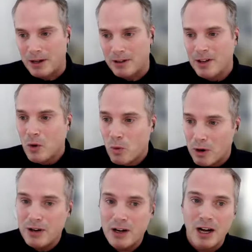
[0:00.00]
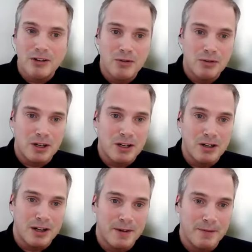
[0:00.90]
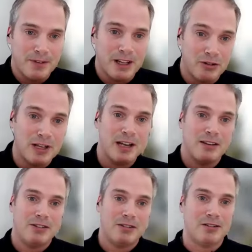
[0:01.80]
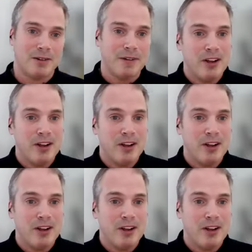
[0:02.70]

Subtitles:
But with regard to the nationalities,